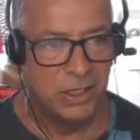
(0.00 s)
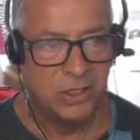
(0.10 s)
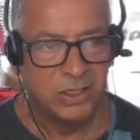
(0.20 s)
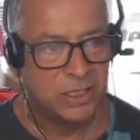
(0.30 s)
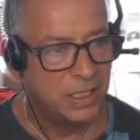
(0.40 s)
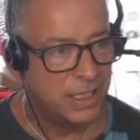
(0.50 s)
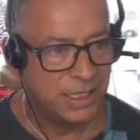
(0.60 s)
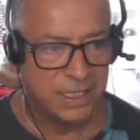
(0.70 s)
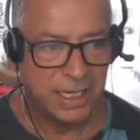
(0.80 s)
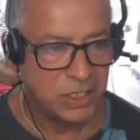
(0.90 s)
Honestly,
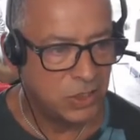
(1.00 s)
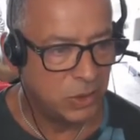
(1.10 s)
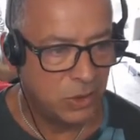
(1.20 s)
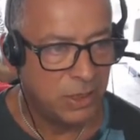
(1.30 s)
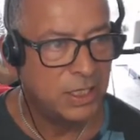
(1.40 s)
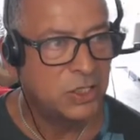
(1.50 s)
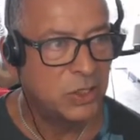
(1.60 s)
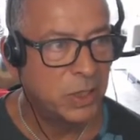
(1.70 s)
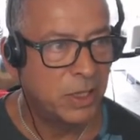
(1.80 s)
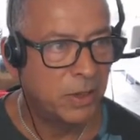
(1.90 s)
that takes too long. Let's
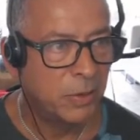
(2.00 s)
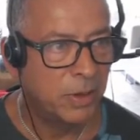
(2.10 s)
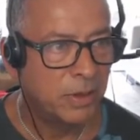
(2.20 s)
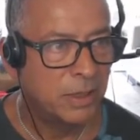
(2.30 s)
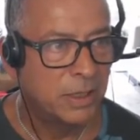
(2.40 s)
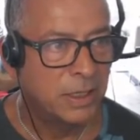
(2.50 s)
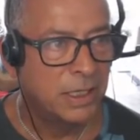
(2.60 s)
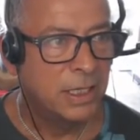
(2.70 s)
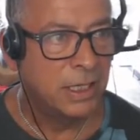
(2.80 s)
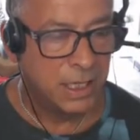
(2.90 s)
do another.
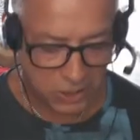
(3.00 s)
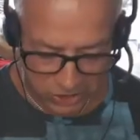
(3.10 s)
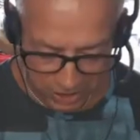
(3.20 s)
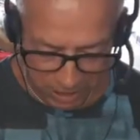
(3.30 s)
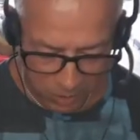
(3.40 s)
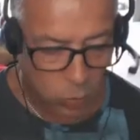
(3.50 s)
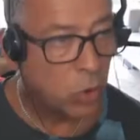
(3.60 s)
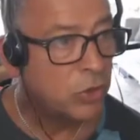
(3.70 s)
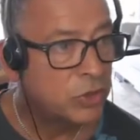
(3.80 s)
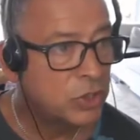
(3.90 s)
Let's say I
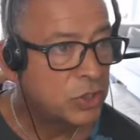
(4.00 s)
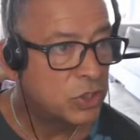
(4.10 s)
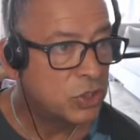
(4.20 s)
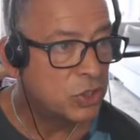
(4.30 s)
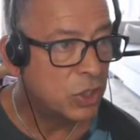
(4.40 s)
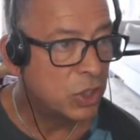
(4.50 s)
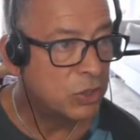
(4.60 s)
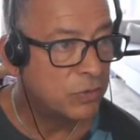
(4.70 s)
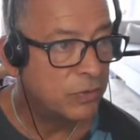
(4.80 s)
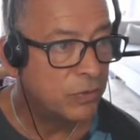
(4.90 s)
wanted to
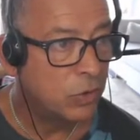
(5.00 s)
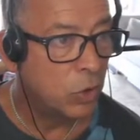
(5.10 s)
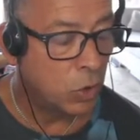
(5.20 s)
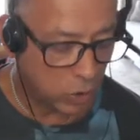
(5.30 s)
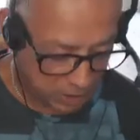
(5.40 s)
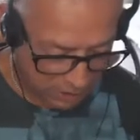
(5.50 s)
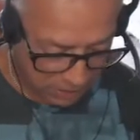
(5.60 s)
search for, I